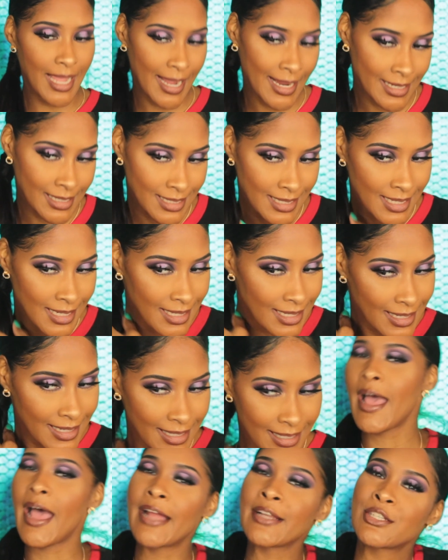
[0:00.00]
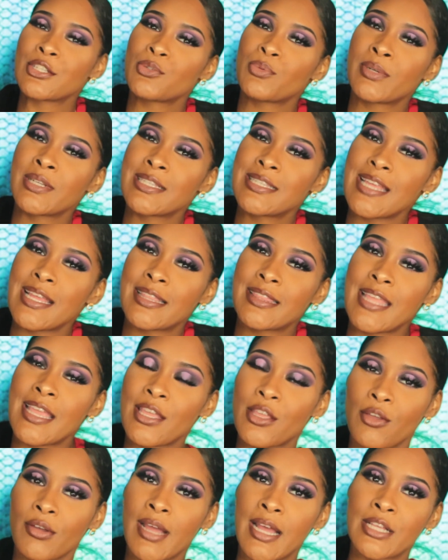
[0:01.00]
I did it. I just want to say
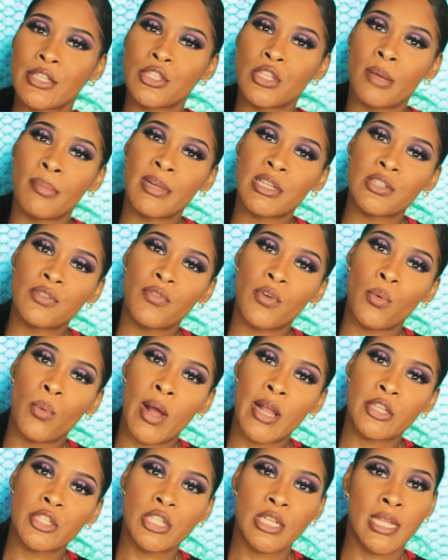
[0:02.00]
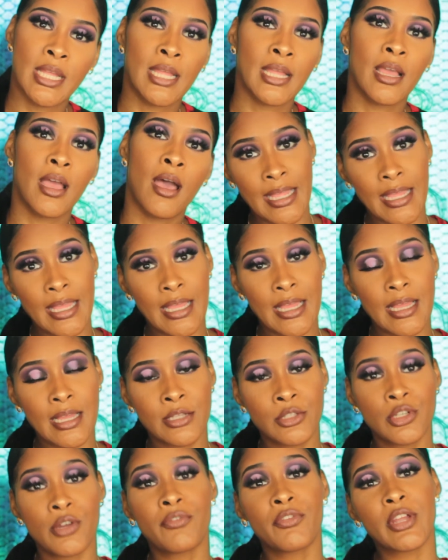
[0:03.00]
thank you guys so much for watching.
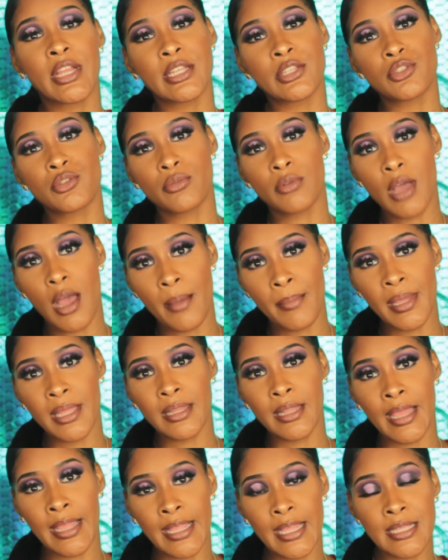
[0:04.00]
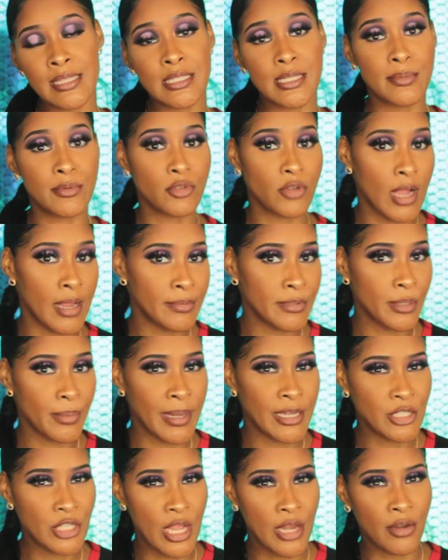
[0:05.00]
Don't forget to comment, like, and subscribe to
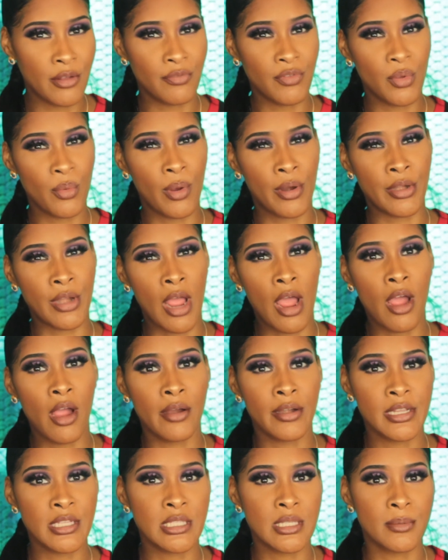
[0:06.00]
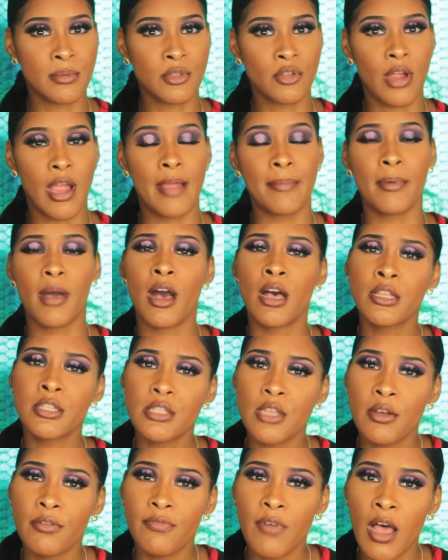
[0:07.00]
my channel if you are not already subscribed.
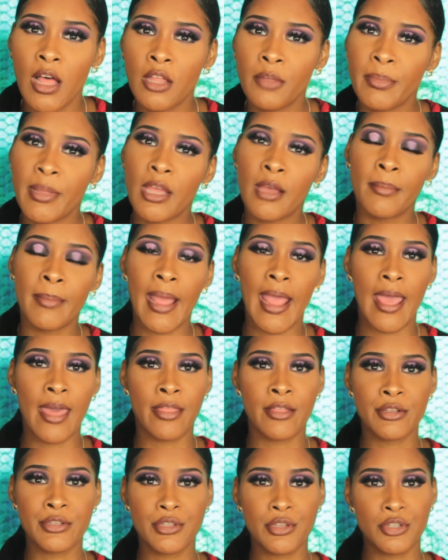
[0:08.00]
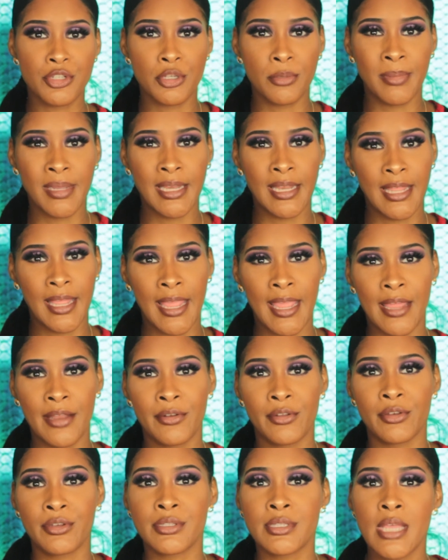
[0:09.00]
Also, follow me on my other social media
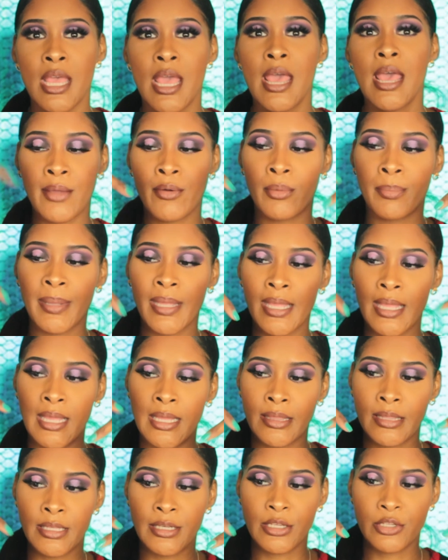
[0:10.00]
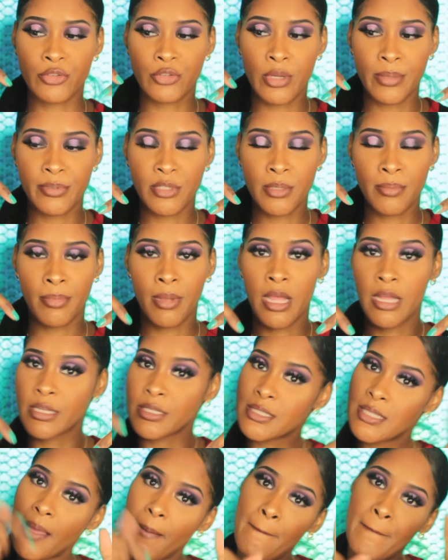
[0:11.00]
handles. It will be in the description
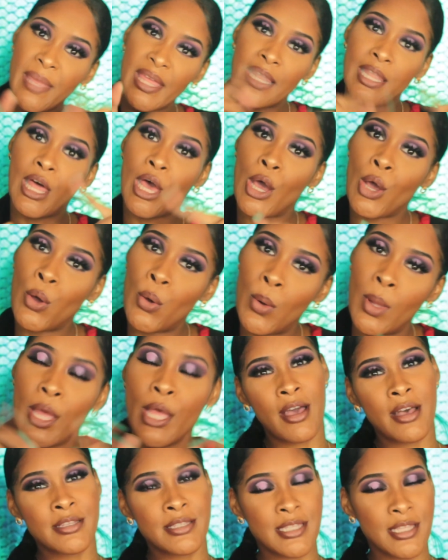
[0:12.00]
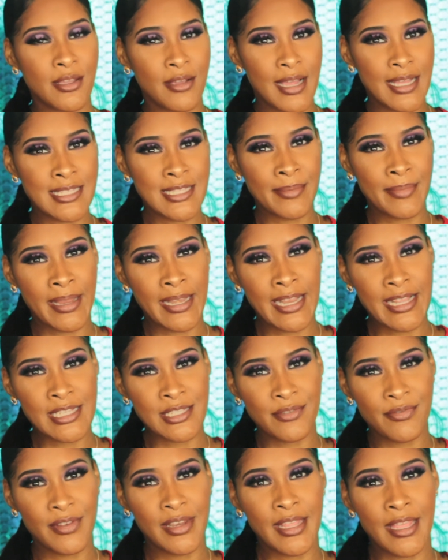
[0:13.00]
box below. I'll see you guys in my
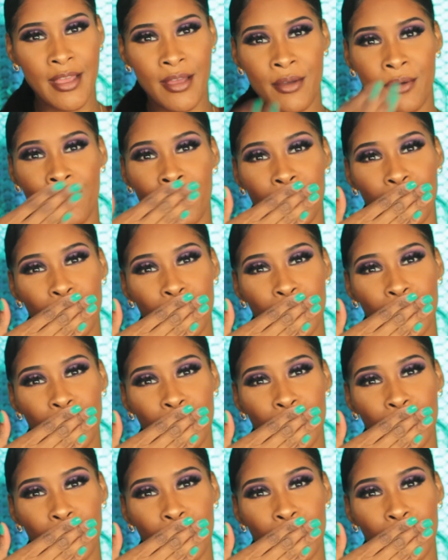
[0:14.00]
next video.